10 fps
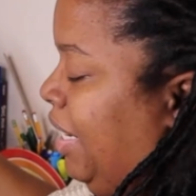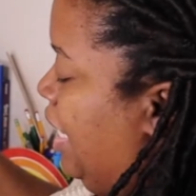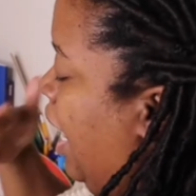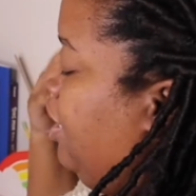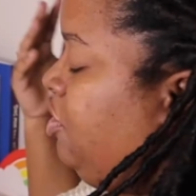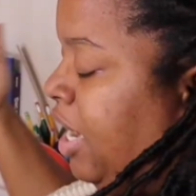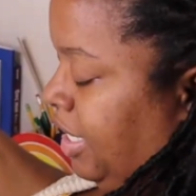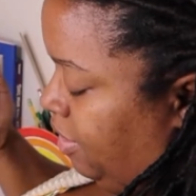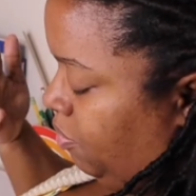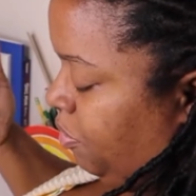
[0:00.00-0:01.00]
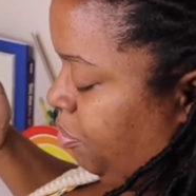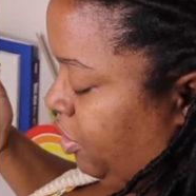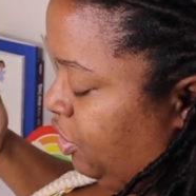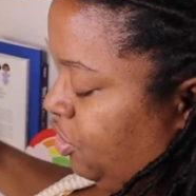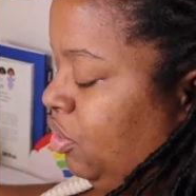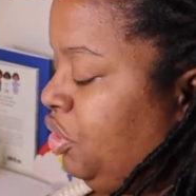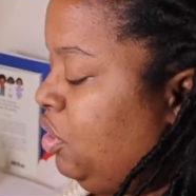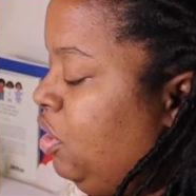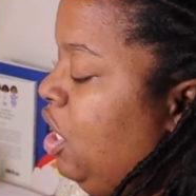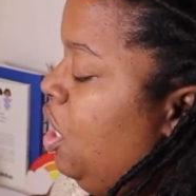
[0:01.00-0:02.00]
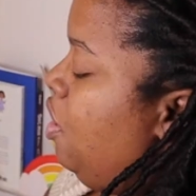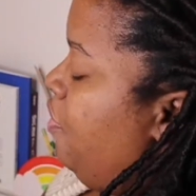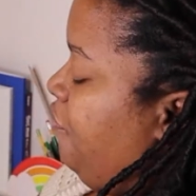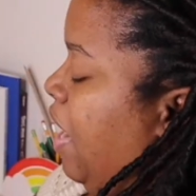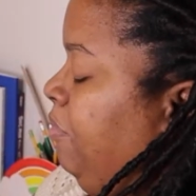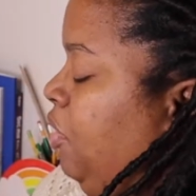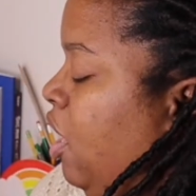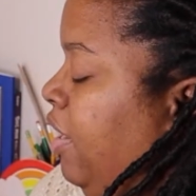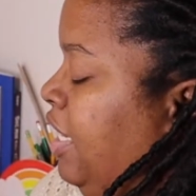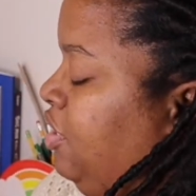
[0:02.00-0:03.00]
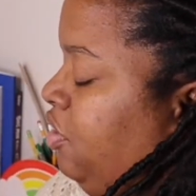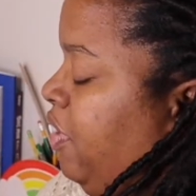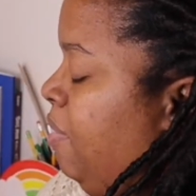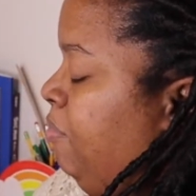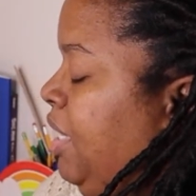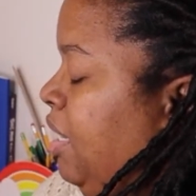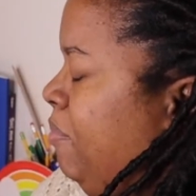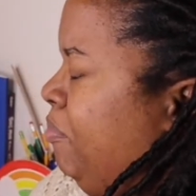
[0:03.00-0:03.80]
my clients or anything with Brooklyn Social, find me on Instagram,